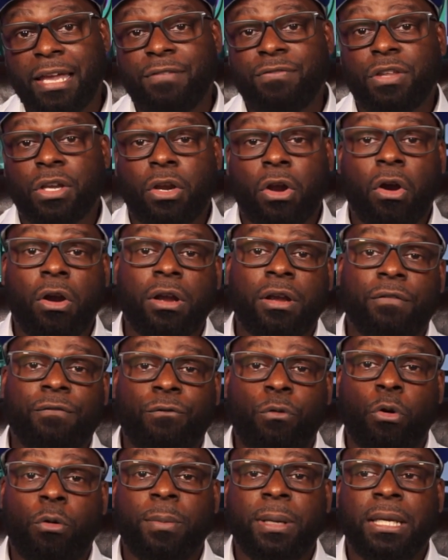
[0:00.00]
If the current
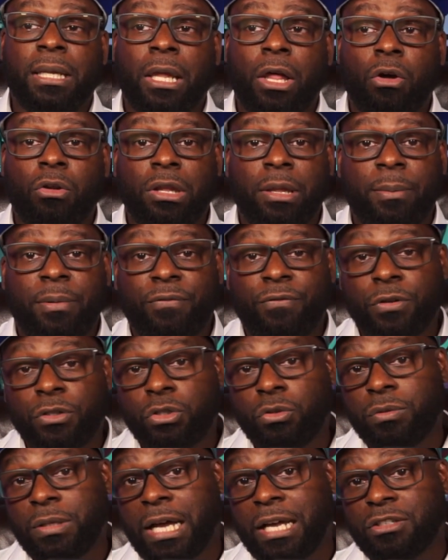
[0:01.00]
conforming loan limit for
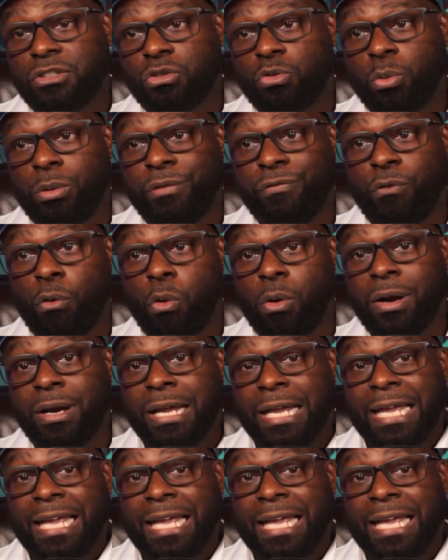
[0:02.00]
2024